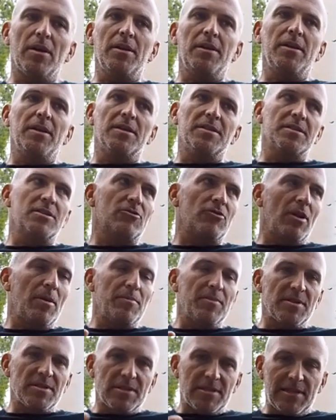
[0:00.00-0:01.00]
He gets
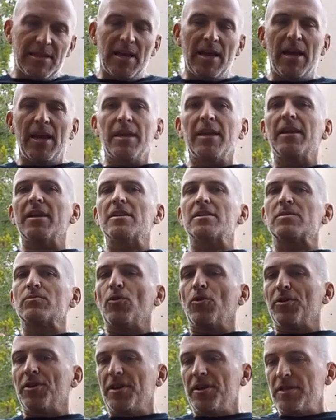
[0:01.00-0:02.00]
cramp in his leg, he gets
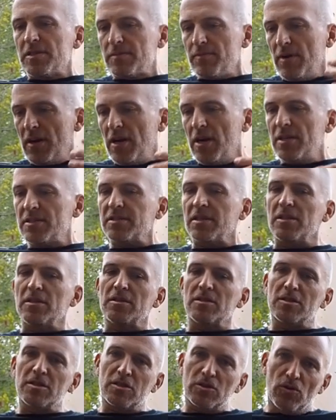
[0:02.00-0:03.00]
water in his mask and
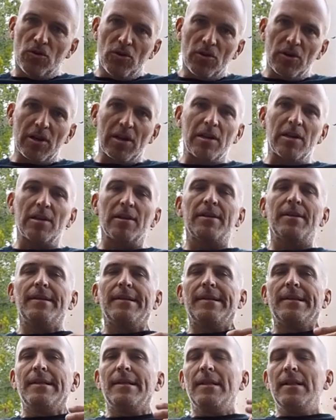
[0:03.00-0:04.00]
his snorkel,
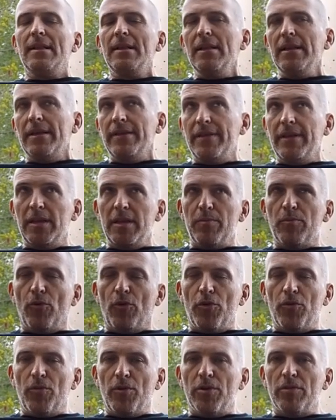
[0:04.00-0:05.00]
and then he
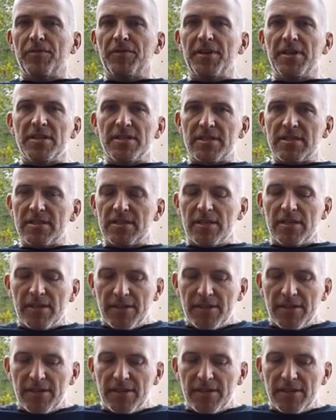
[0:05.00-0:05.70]
bought one of these